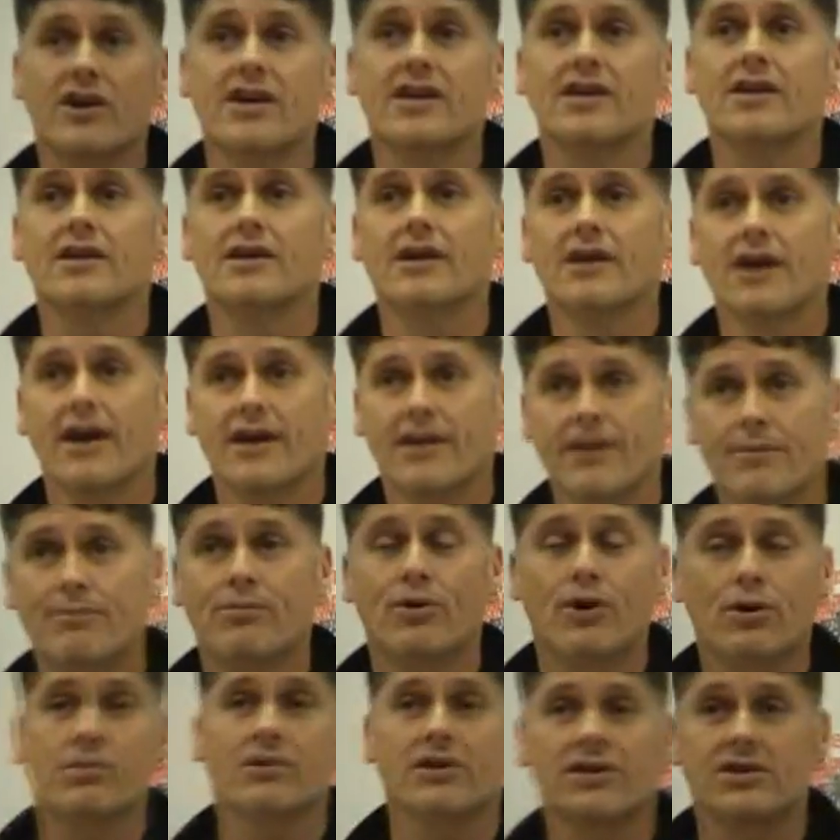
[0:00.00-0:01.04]
right and the
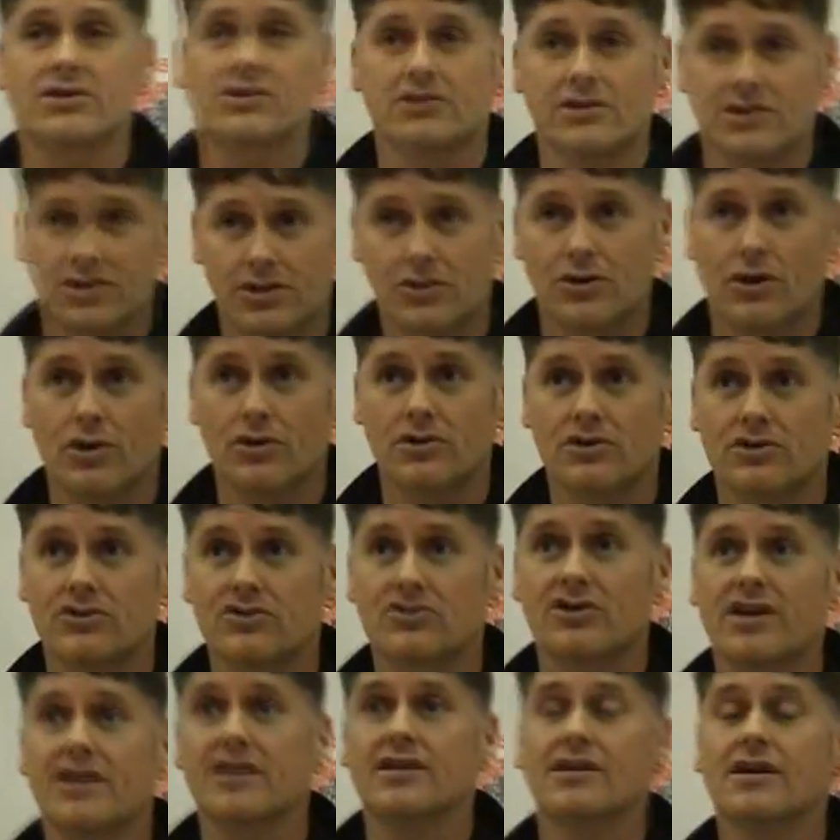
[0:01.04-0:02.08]
population of
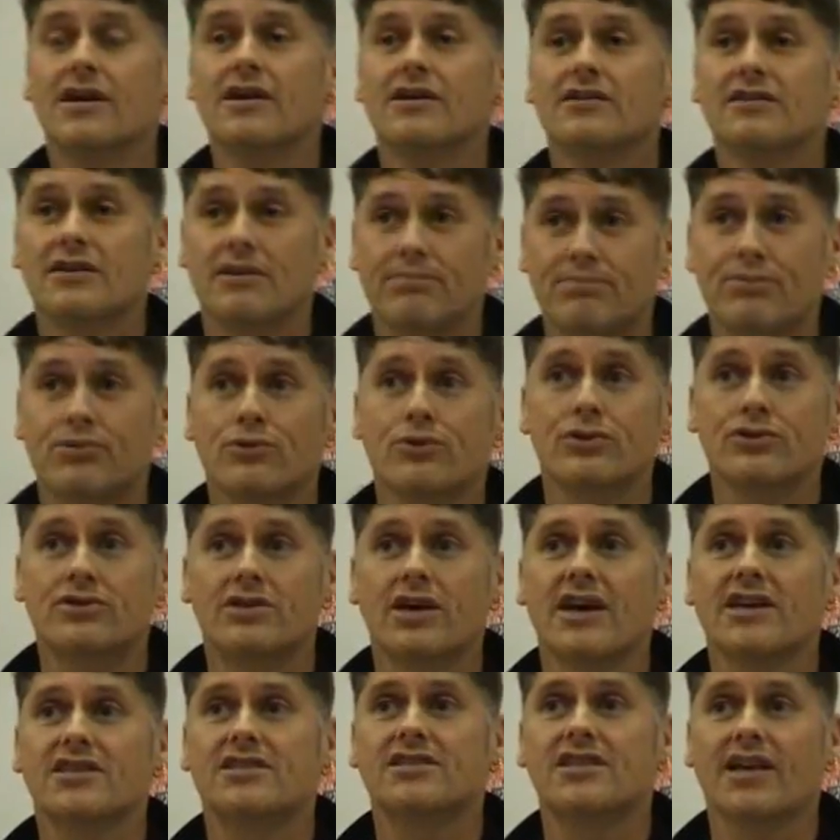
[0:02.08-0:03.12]
Scotland's right to
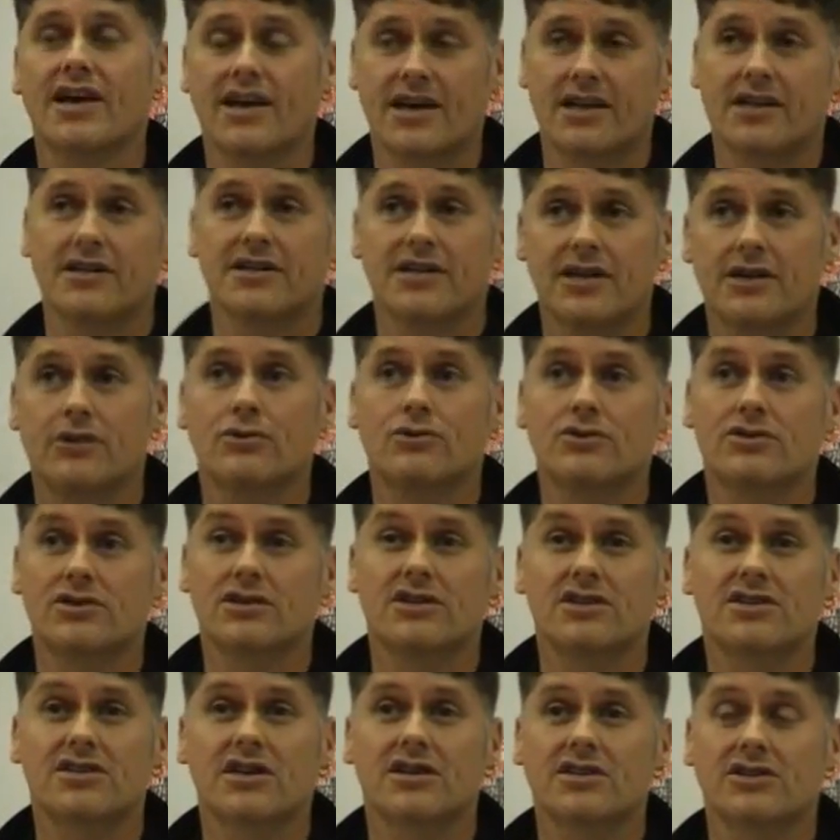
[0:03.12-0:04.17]
protest at Gleneagles on
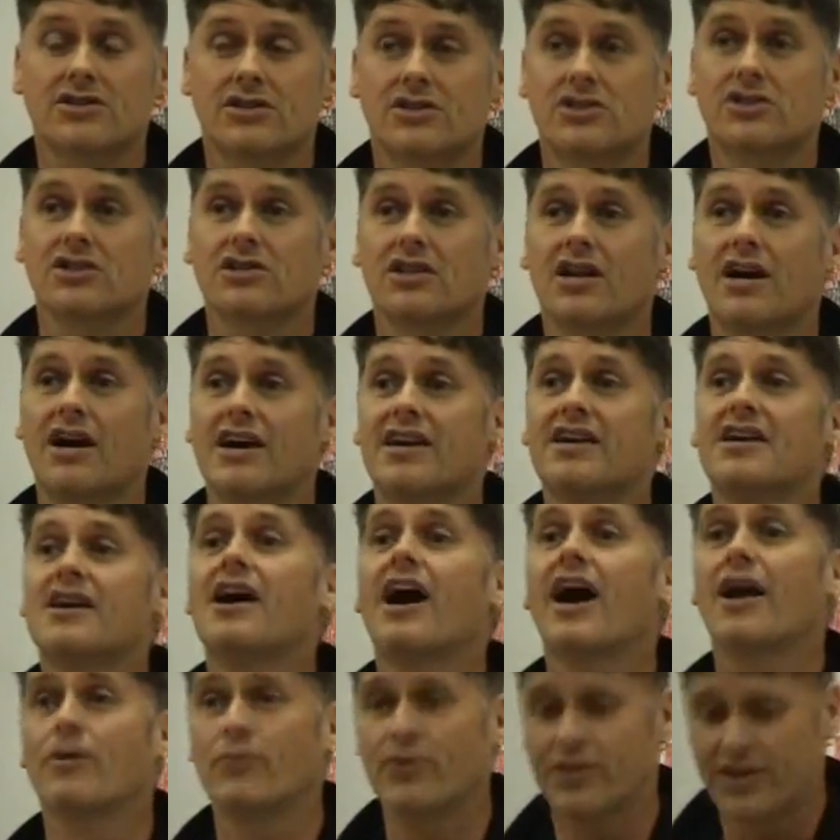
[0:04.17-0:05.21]
the 6th of July,
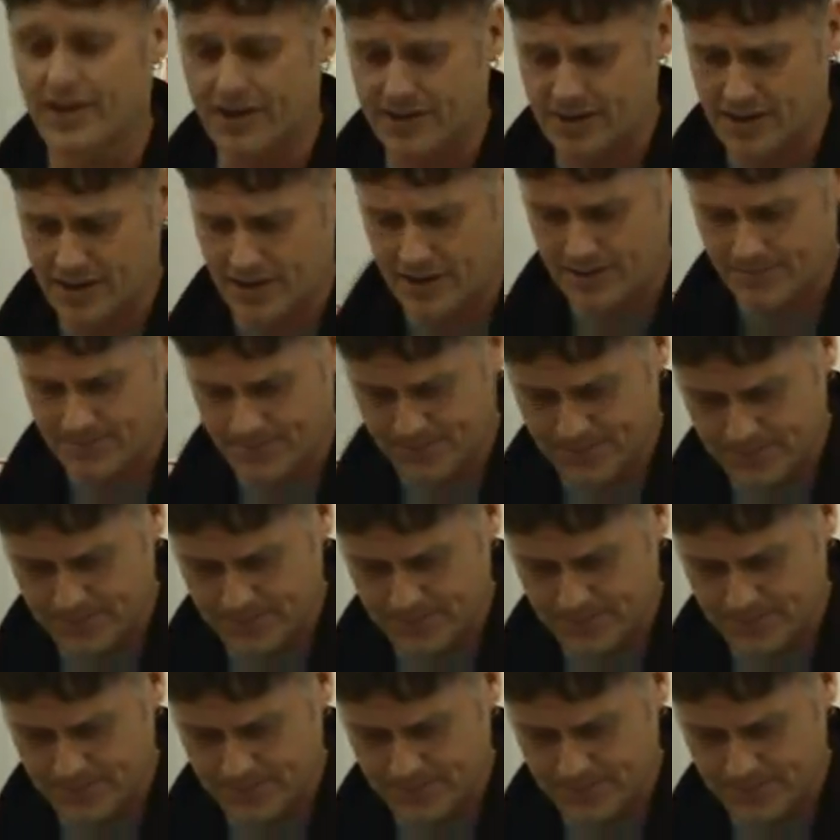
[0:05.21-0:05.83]
and we did that.